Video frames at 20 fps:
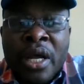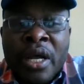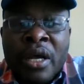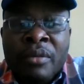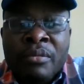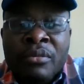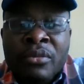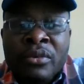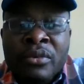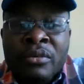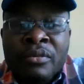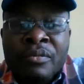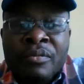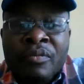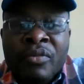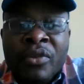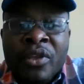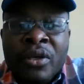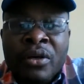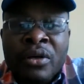am
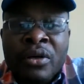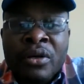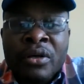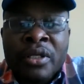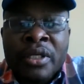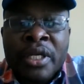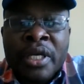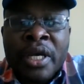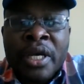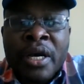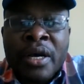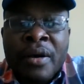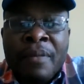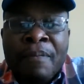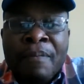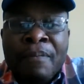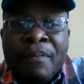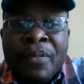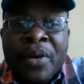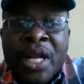on their
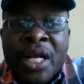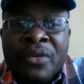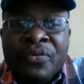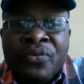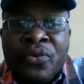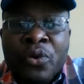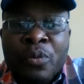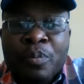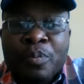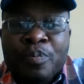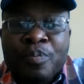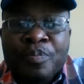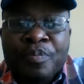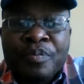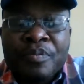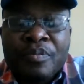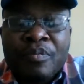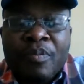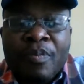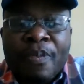platform,
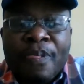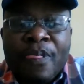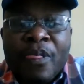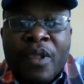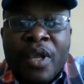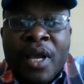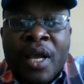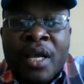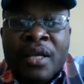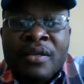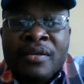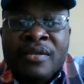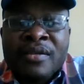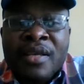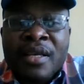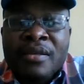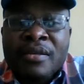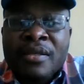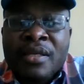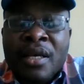I
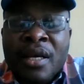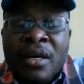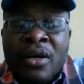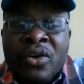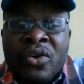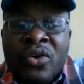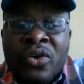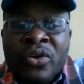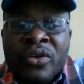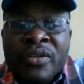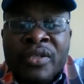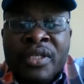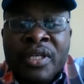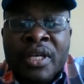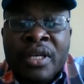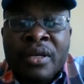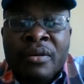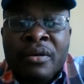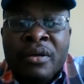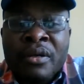sent across
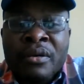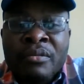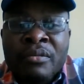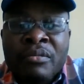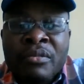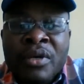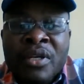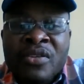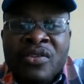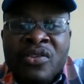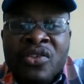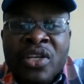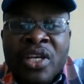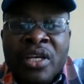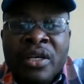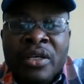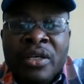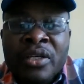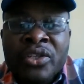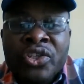a
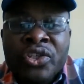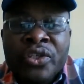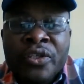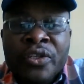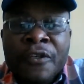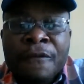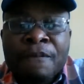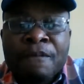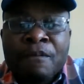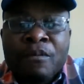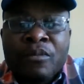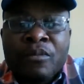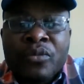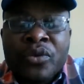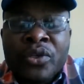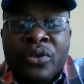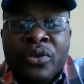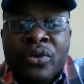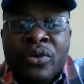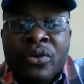message,
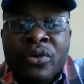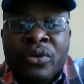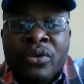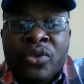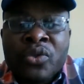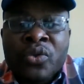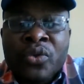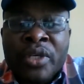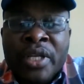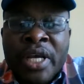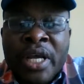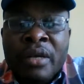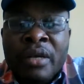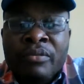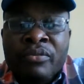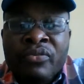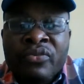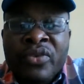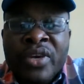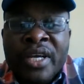to
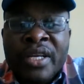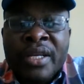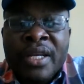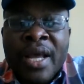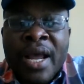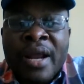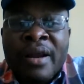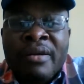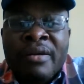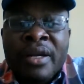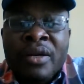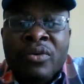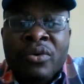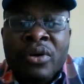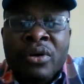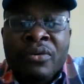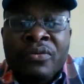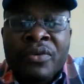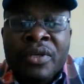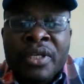them when I read one
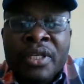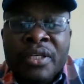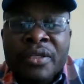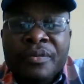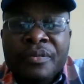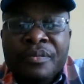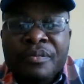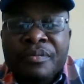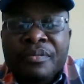of the